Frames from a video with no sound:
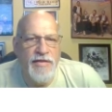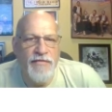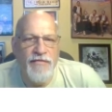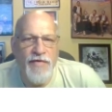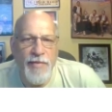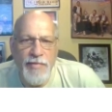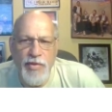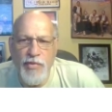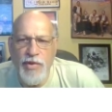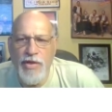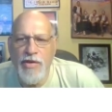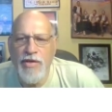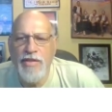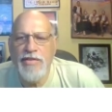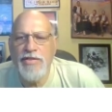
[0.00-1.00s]
in
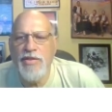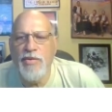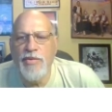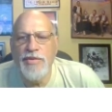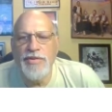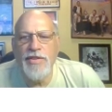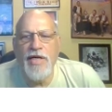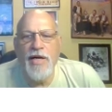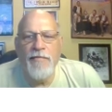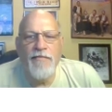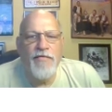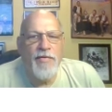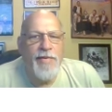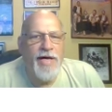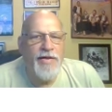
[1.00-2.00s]
February, so it was up
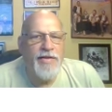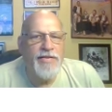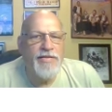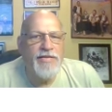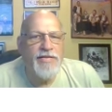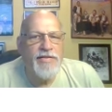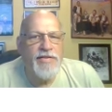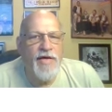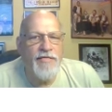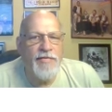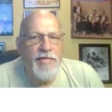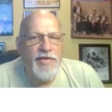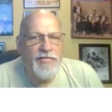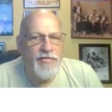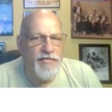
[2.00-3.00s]
for about 7
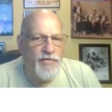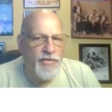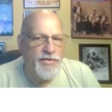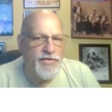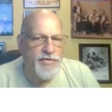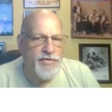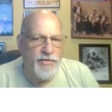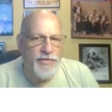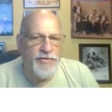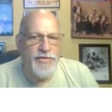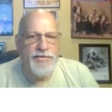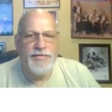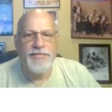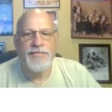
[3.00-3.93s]
months before it sold.